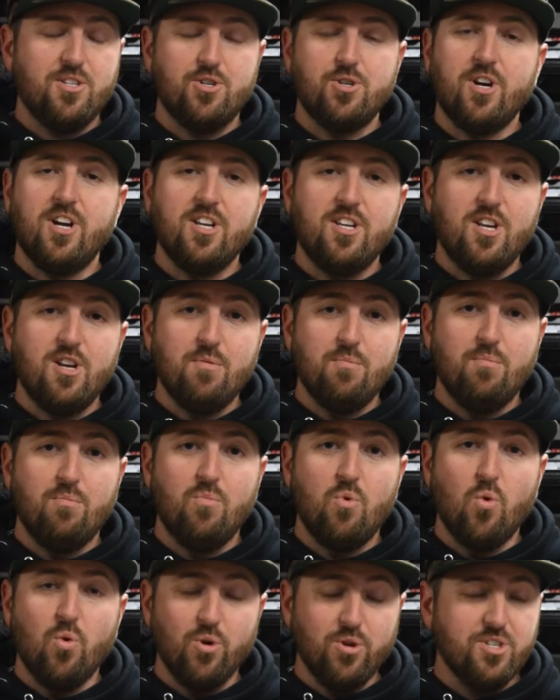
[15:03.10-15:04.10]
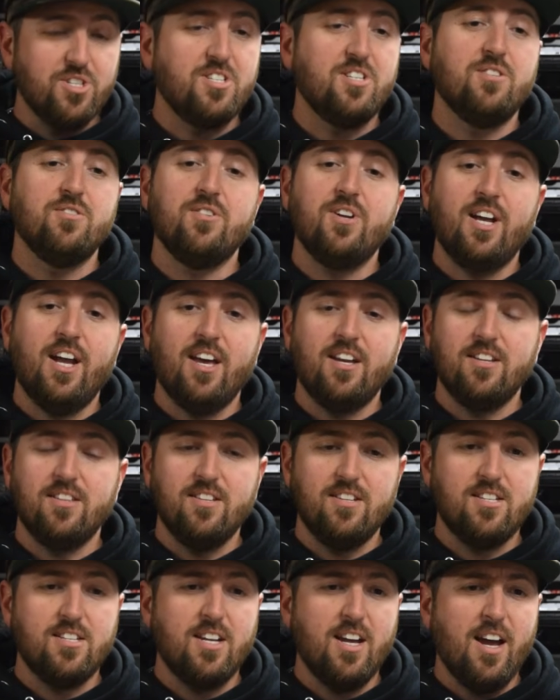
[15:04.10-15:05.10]
to try and get more steering out of
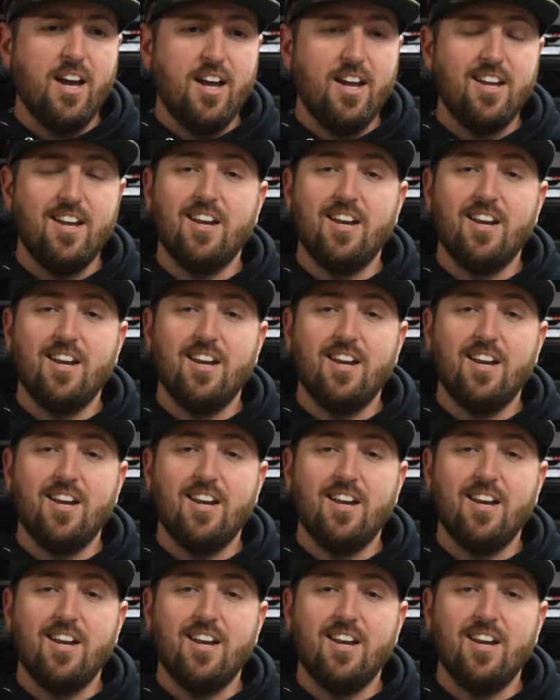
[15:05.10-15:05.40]
this guy,